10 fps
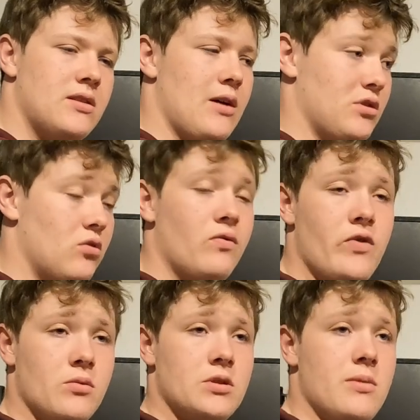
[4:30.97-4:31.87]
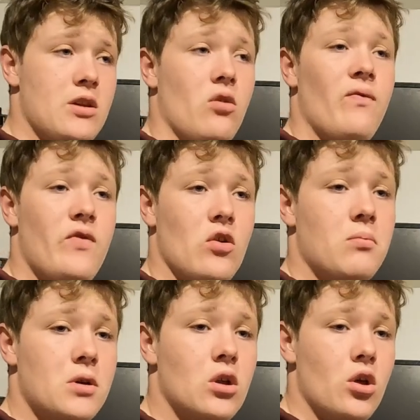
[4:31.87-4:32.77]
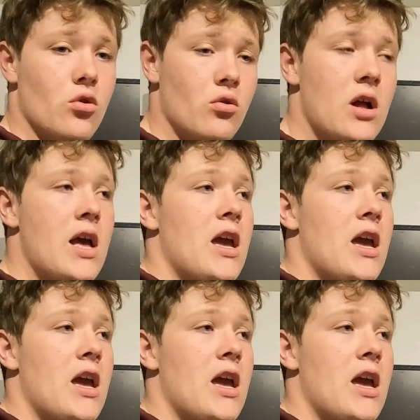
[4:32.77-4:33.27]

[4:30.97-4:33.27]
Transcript: Now it's called film cement, not film glue.